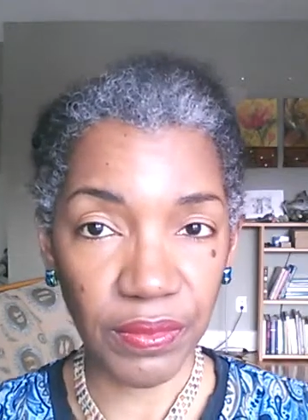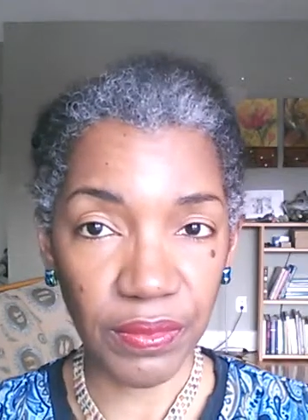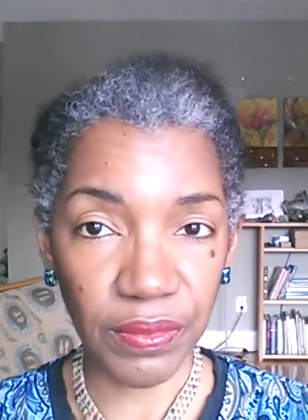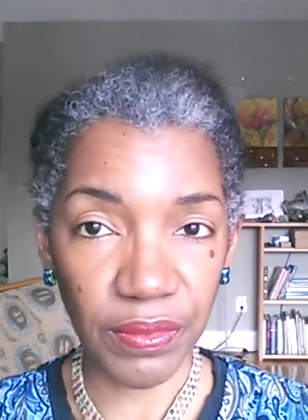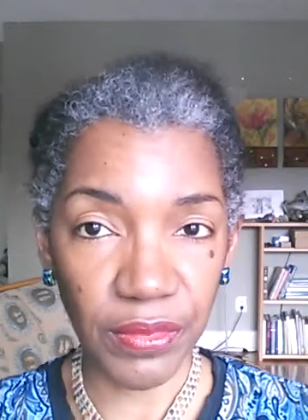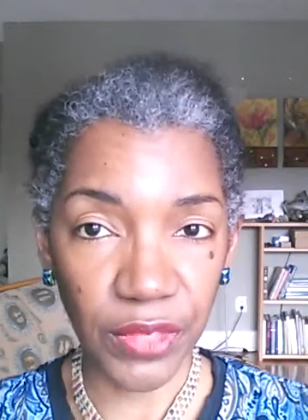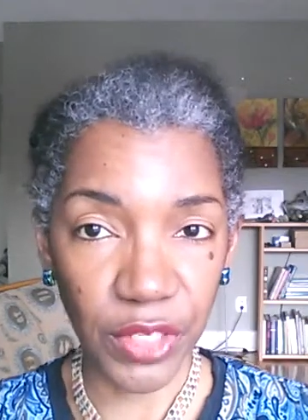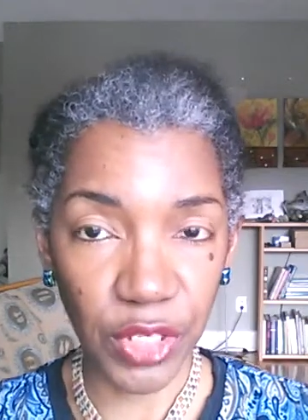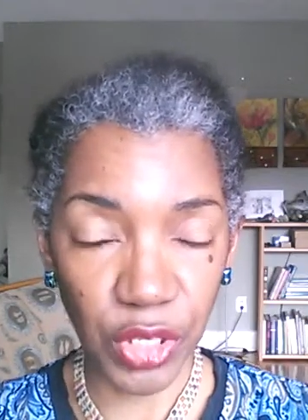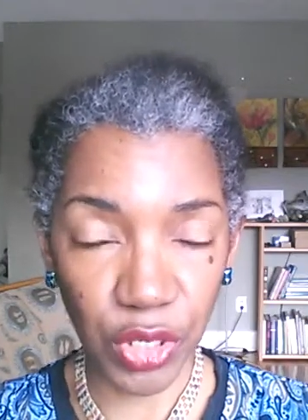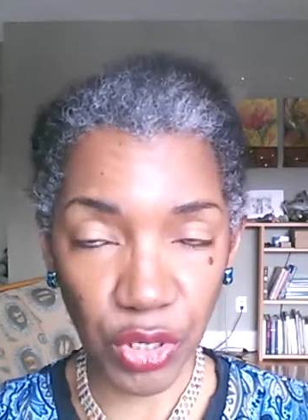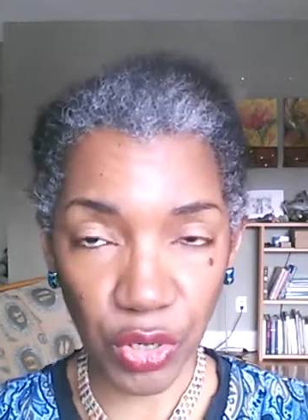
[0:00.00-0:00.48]

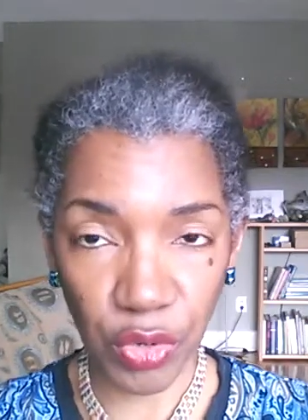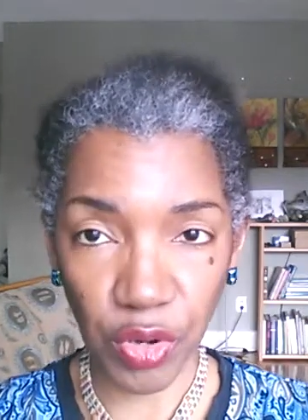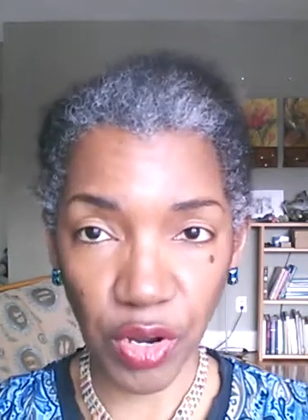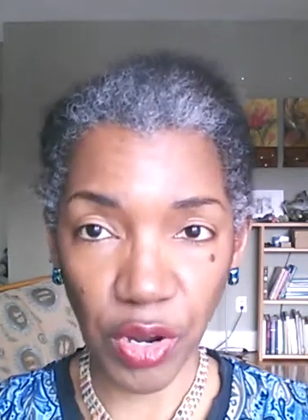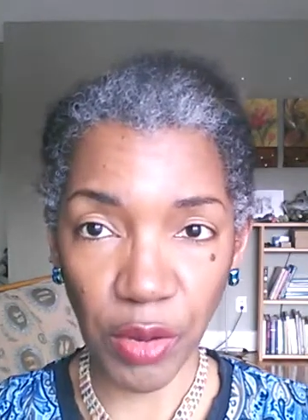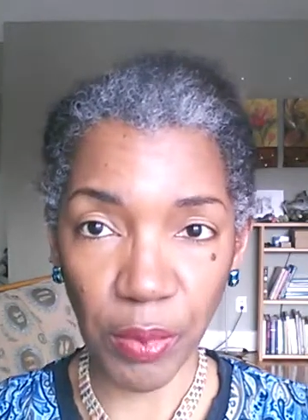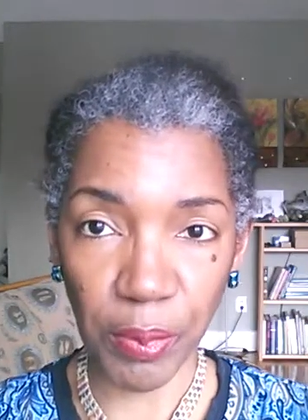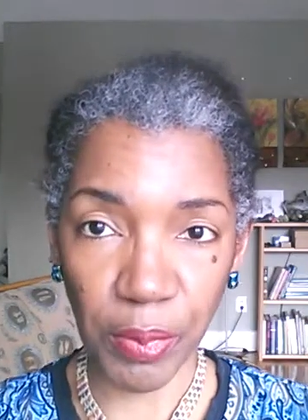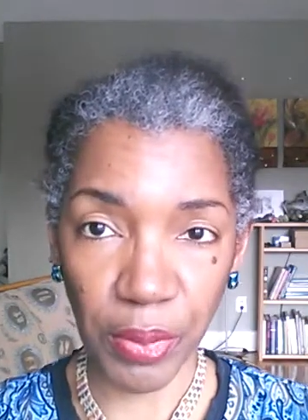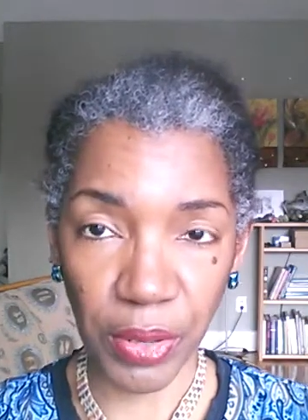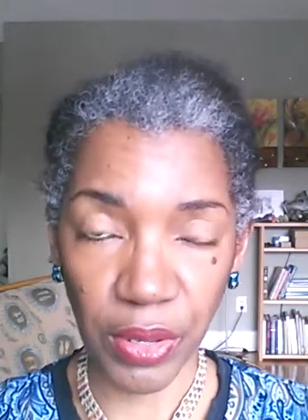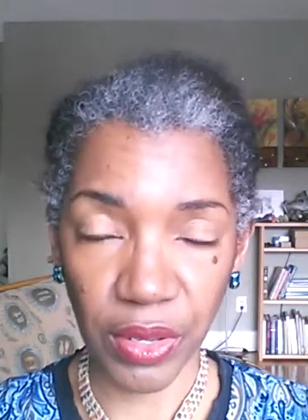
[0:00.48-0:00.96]

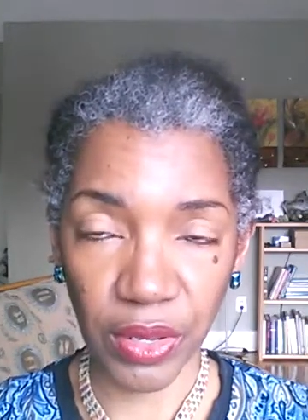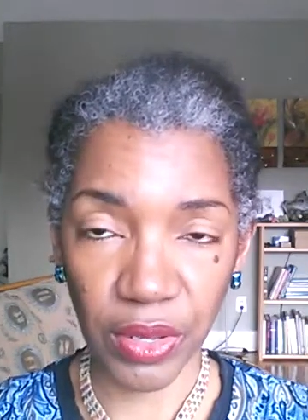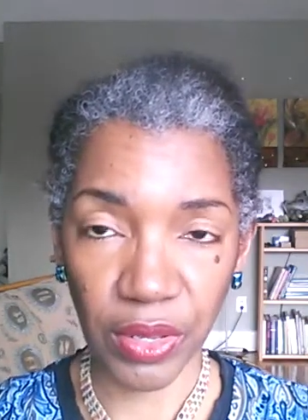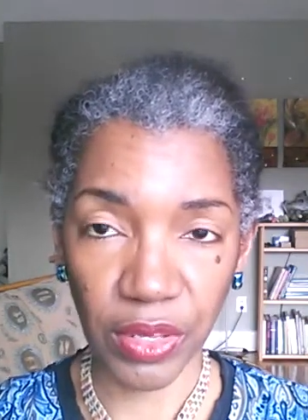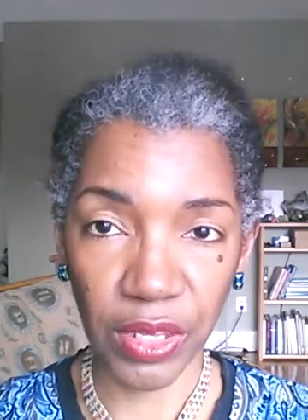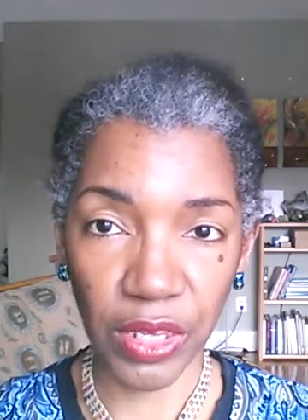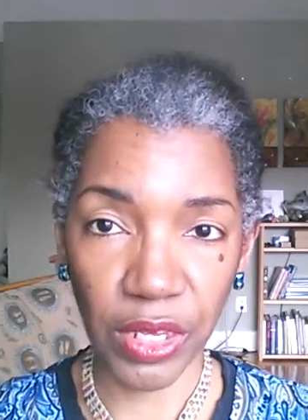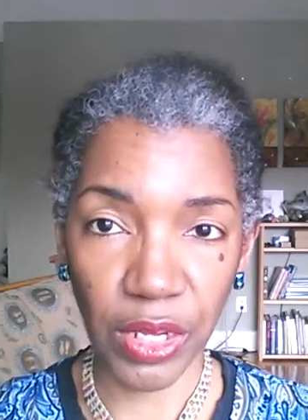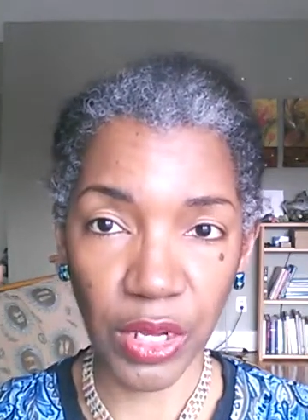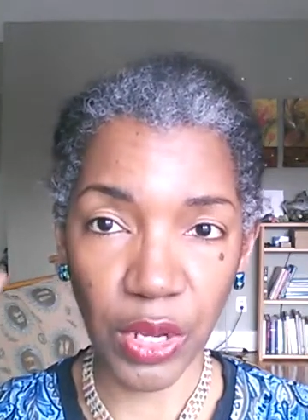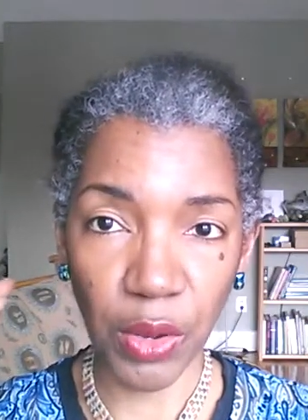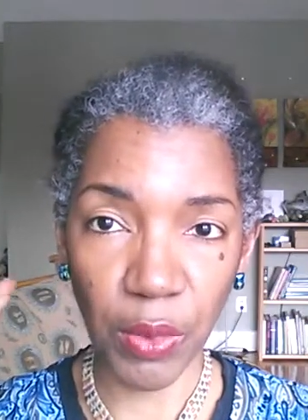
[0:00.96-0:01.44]
Europe,
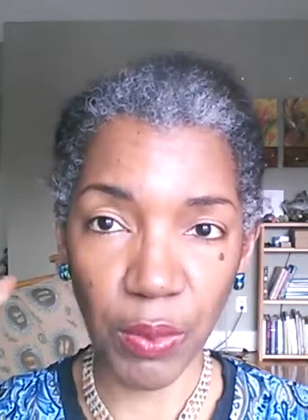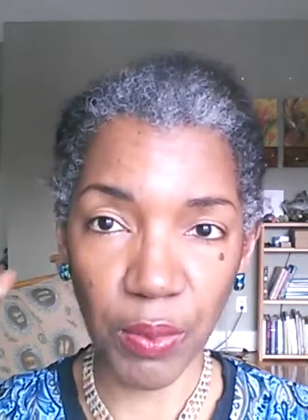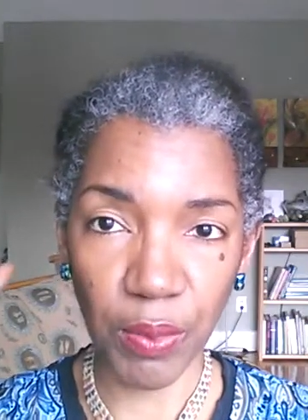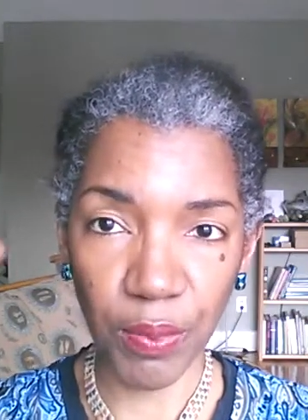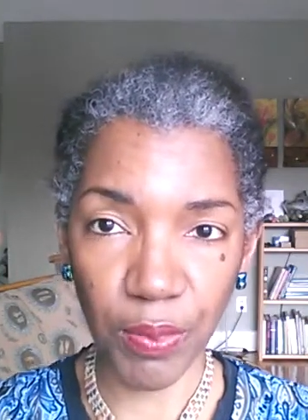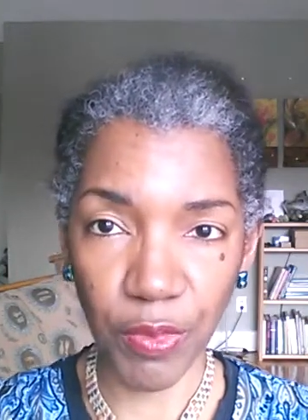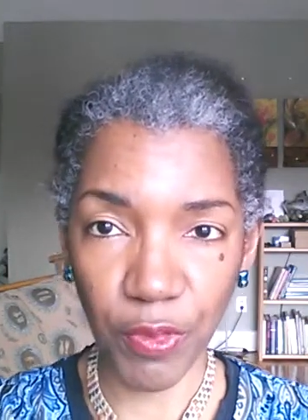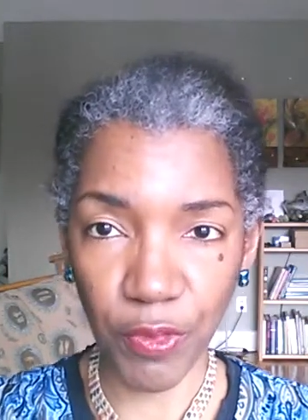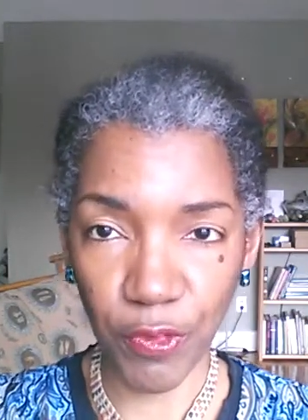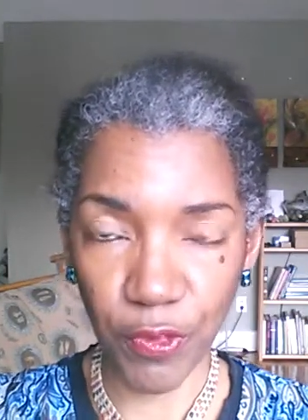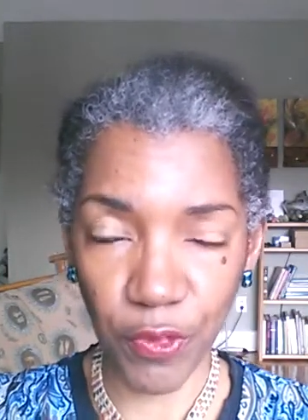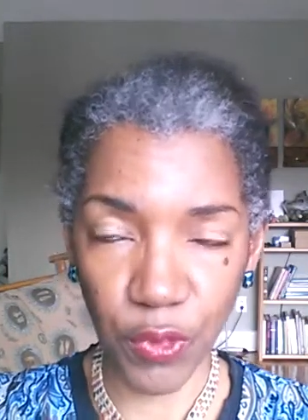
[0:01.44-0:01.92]
you know,
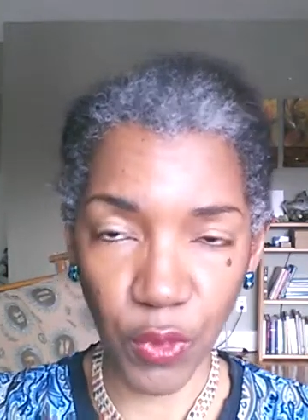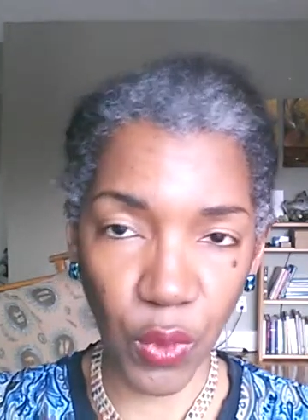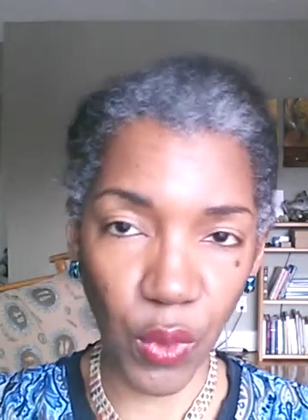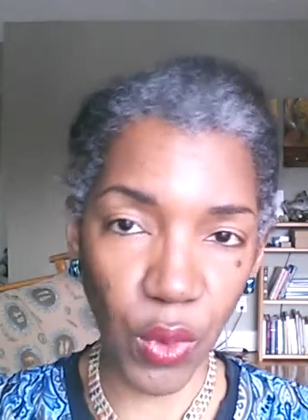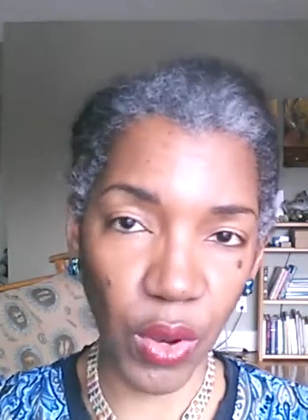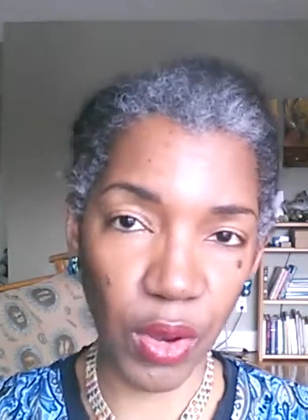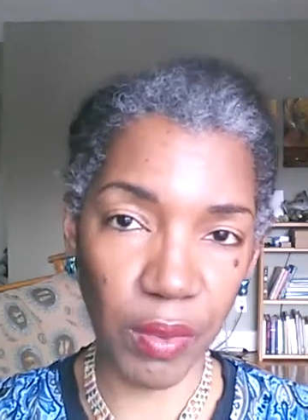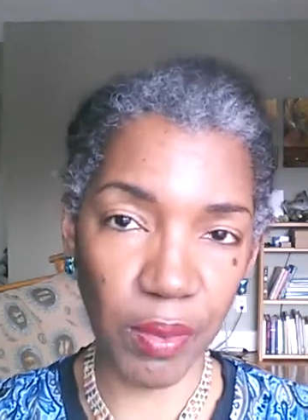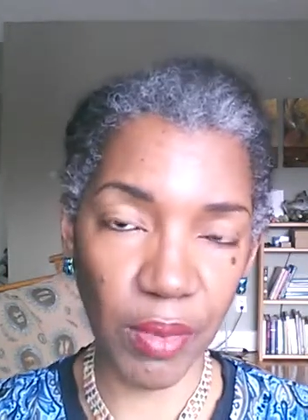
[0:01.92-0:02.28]
before